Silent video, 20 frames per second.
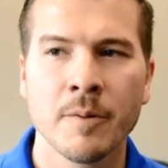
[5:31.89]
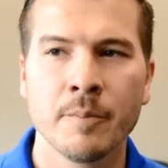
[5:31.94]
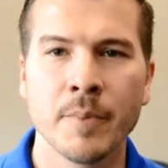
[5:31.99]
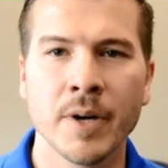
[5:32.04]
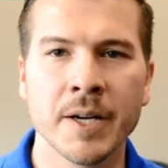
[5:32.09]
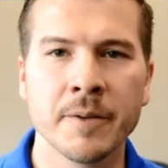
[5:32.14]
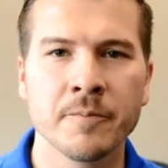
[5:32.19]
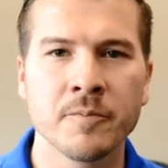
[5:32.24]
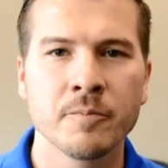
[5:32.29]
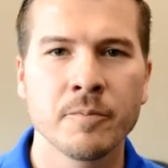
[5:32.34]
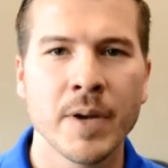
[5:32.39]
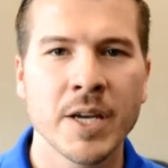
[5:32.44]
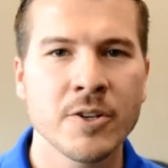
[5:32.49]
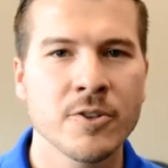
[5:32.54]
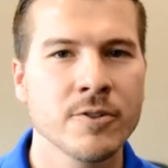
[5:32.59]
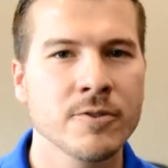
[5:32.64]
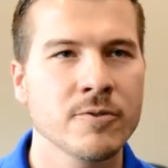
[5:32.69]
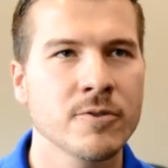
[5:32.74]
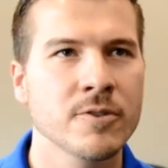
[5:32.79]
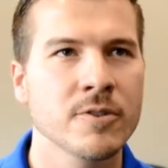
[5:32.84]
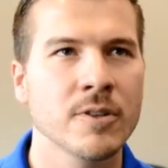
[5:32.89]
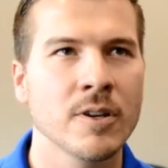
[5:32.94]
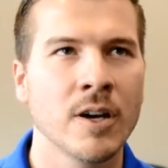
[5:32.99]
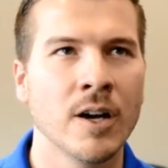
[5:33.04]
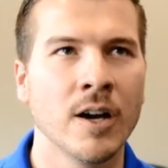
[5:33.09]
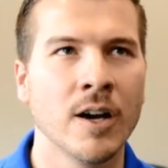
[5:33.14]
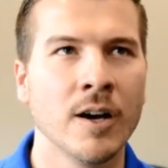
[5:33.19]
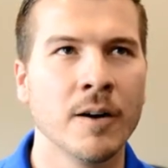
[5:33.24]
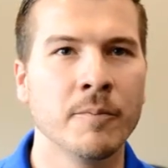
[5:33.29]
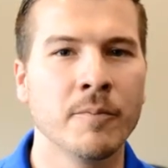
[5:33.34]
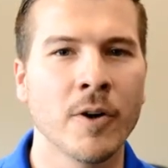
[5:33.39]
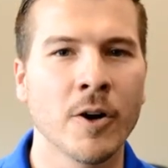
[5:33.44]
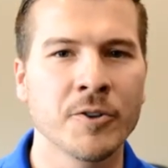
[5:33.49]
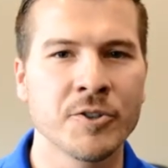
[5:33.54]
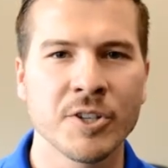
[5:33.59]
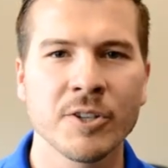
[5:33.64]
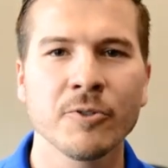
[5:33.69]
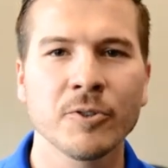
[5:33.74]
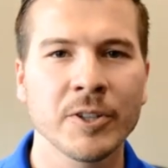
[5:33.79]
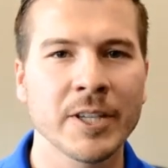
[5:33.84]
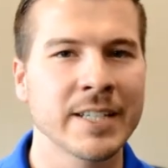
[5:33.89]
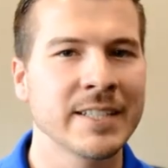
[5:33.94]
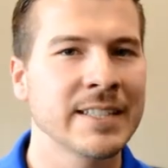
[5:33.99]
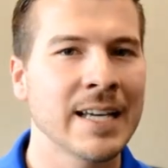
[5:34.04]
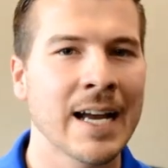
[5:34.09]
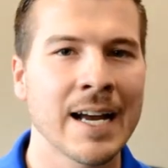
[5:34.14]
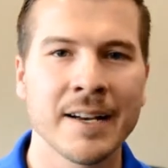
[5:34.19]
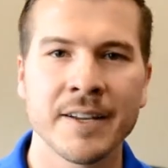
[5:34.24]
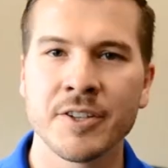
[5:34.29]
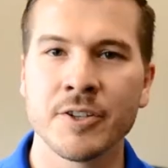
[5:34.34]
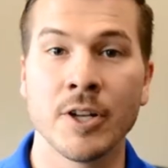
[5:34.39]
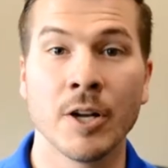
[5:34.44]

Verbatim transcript: but patients um, are generally excited.